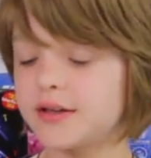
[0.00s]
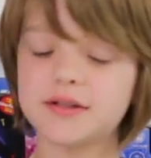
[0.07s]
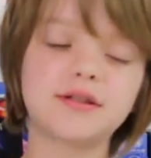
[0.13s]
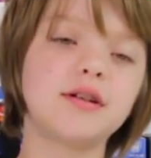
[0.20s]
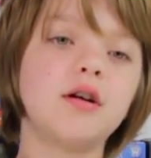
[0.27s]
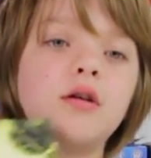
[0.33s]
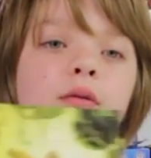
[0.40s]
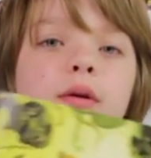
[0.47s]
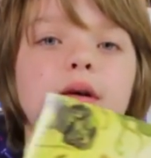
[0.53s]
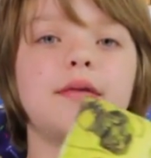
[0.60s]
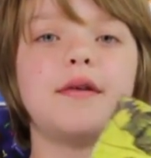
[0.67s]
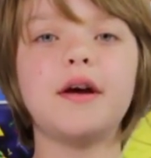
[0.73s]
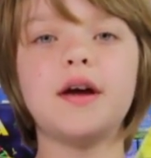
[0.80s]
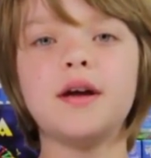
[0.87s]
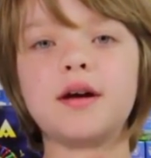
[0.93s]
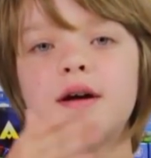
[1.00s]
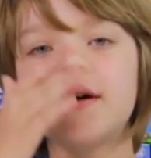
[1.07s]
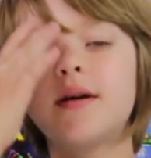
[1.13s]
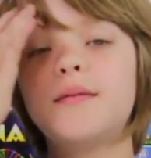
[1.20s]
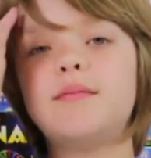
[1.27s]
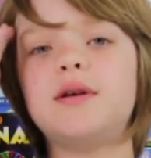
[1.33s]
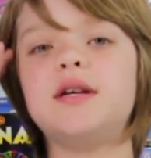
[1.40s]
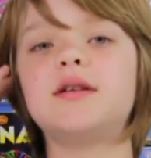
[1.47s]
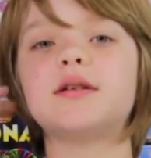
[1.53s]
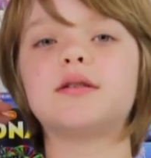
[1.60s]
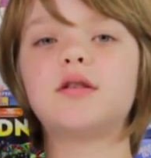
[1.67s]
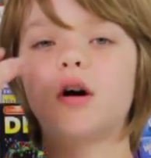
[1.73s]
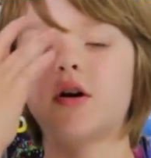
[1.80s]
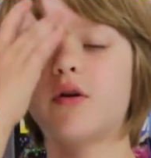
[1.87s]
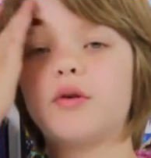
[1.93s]
So they meet
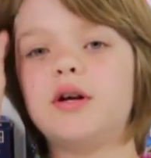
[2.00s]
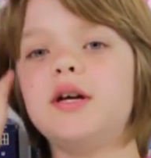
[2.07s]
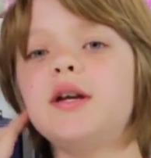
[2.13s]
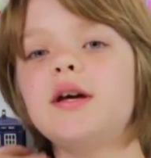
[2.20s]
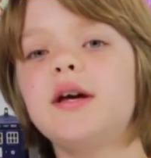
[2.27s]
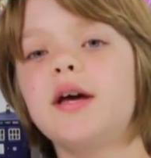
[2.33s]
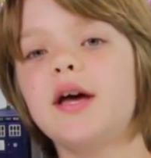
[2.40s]
Doc Green